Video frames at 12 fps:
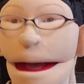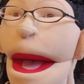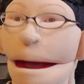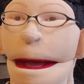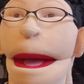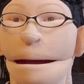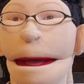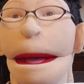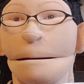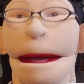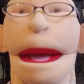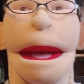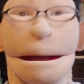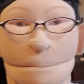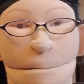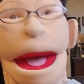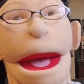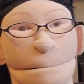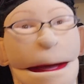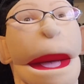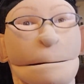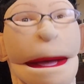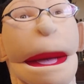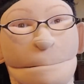Very frustrating. I
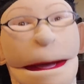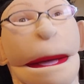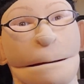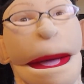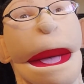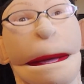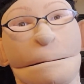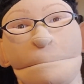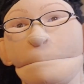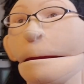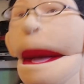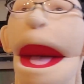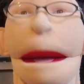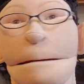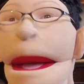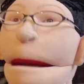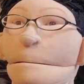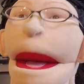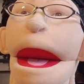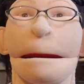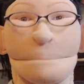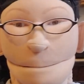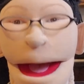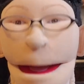was very frustrated. I was
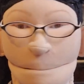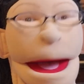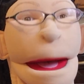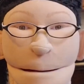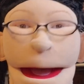incredibly